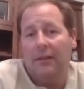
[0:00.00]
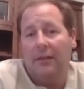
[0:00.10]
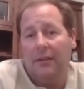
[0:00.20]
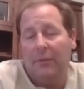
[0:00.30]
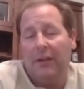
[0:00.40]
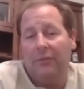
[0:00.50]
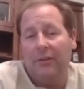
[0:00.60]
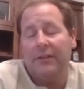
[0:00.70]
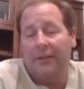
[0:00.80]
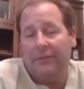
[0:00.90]
it made it really
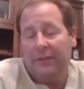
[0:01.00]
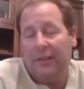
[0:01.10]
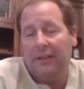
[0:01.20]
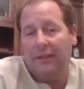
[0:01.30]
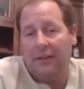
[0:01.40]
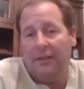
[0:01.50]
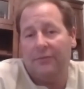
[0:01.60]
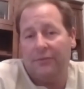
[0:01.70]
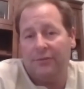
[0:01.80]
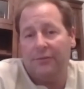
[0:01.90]
tough to kick in, that's
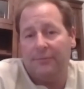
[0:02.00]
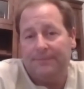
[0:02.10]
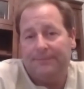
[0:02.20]
for sure.